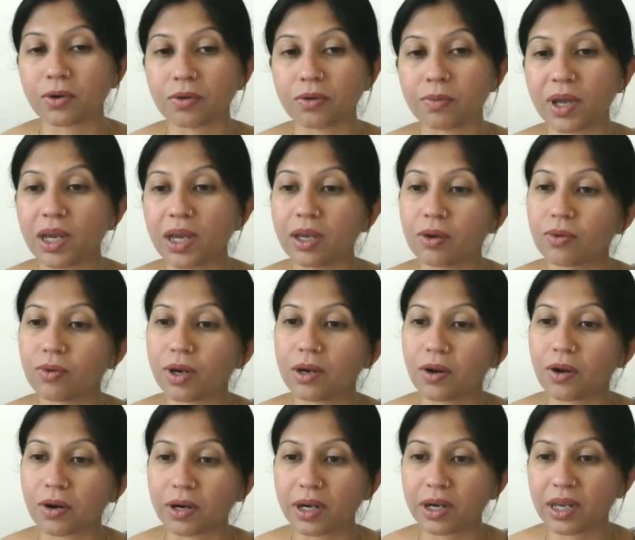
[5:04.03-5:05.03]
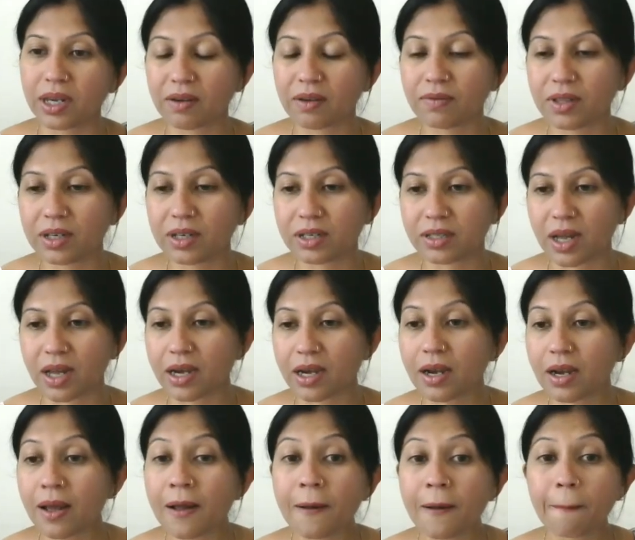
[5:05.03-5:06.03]
make, you can already give the design,
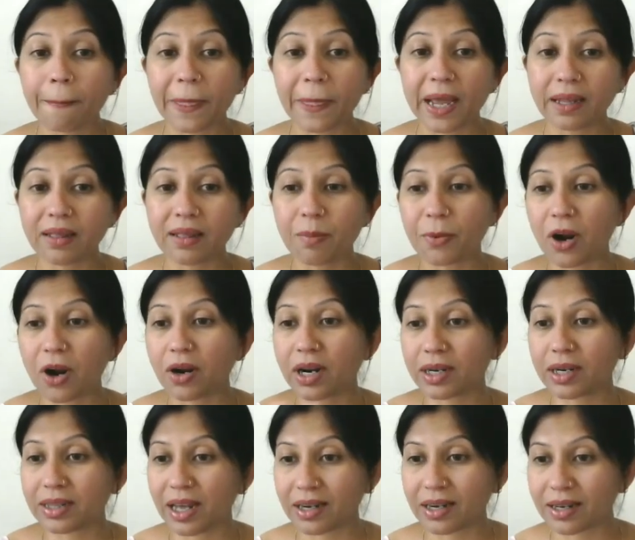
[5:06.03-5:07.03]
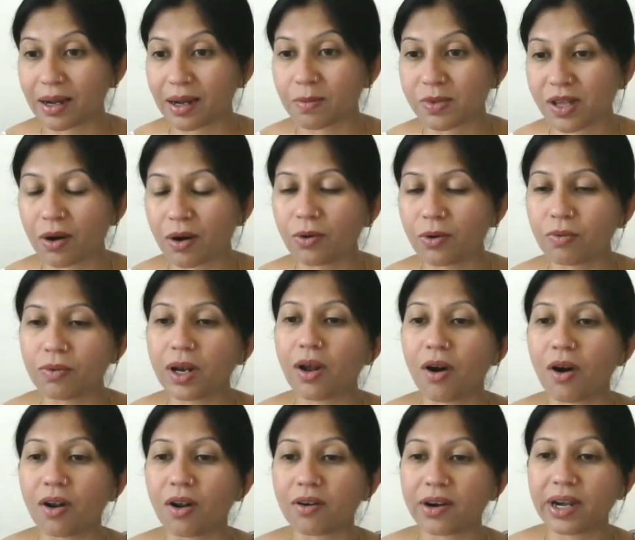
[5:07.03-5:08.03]
and the product that comes out will
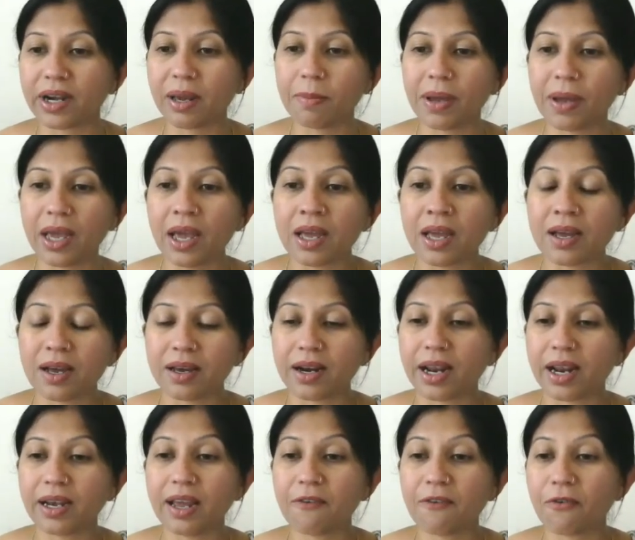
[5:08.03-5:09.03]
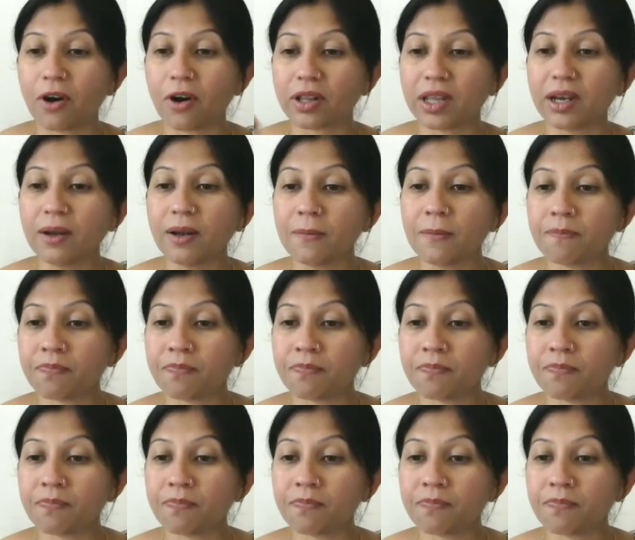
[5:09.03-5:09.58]
already be ready for the